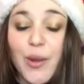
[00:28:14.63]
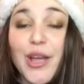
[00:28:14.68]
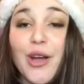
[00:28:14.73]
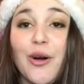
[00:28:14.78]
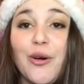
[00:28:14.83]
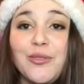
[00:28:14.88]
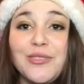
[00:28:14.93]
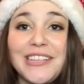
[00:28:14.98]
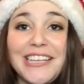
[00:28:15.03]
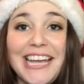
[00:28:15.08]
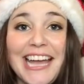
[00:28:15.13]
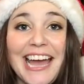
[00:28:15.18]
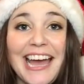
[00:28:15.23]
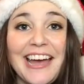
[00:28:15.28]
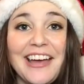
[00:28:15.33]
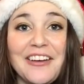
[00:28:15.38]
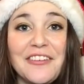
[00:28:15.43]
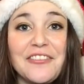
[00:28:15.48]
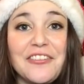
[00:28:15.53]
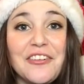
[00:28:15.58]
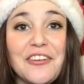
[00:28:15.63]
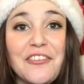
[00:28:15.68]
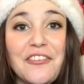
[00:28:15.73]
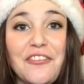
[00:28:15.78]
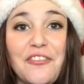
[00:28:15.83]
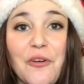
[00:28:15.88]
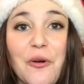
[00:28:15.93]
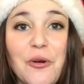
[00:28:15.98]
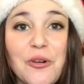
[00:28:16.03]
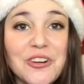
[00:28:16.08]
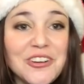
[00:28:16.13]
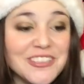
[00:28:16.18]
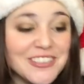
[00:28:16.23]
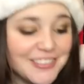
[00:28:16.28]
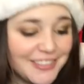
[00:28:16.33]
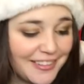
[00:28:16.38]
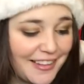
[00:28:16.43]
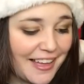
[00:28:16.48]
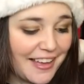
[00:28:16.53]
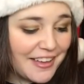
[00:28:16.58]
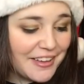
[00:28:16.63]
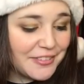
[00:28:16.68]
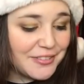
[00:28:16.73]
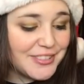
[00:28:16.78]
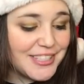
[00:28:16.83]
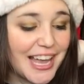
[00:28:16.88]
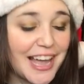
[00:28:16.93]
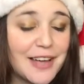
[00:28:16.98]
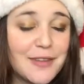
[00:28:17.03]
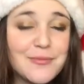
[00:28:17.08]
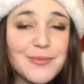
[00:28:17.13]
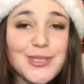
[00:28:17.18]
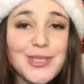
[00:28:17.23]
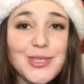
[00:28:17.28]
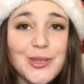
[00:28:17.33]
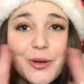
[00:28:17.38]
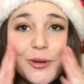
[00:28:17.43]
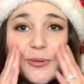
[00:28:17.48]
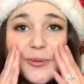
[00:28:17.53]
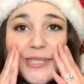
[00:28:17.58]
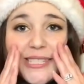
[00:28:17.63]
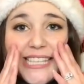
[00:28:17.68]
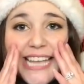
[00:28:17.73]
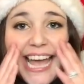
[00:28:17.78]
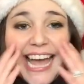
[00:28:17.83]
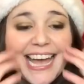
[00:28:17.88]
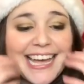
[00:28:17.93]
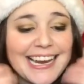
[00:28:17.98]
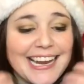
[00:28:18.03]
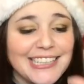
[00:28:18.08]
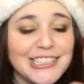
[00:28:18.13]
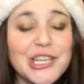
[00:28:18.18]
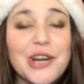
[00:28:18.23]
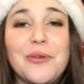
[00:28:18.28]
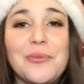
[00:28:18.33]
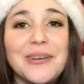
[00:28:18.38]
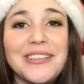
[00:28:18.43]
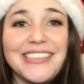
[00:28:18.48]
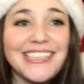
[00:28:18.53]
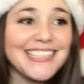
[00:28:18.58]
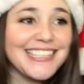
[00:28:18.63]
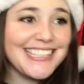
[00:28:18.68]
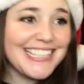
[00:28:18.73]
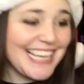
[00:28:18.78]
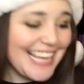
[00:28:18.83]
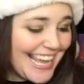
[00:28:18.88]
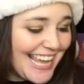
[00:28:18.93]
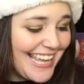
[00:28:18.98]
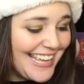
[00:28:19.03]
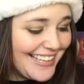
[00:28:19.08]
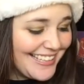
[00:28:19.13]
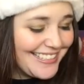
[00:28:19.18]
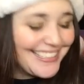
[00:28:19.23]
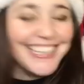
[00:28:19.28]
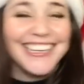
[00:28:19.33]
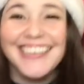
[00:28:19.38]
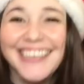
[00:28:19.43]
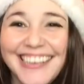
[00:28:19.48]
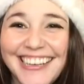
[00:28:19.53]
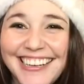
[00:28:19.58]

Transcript: We only have 4 left. I'm so sad. I don't want this to end.